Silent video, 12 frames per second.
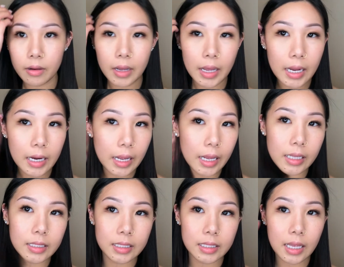Go ahead
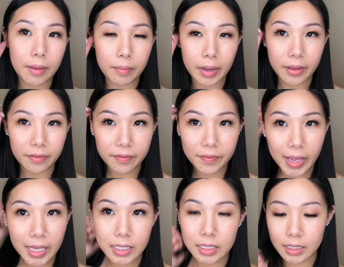and set my
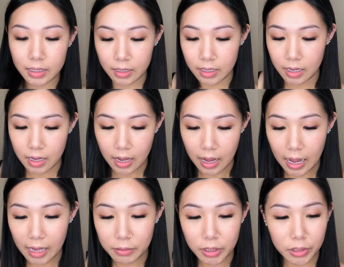face.
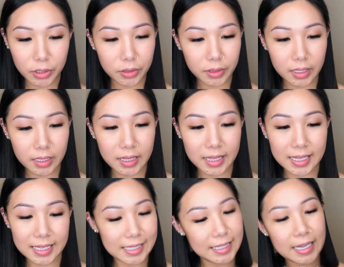I'm just using
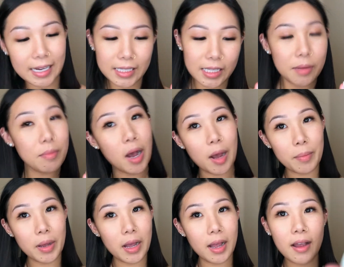the Sexy
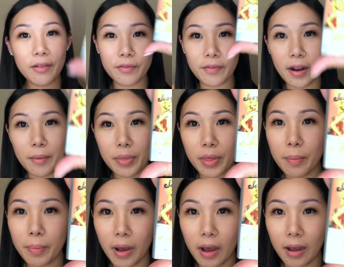Mama from The
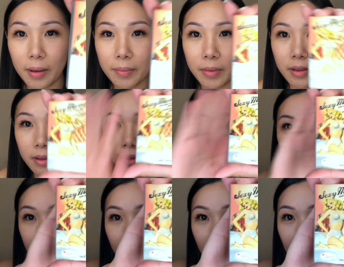Balm.
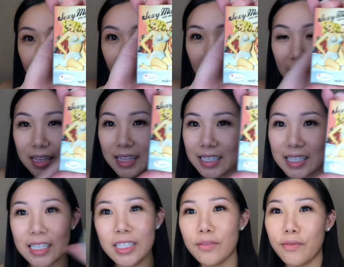I've had this since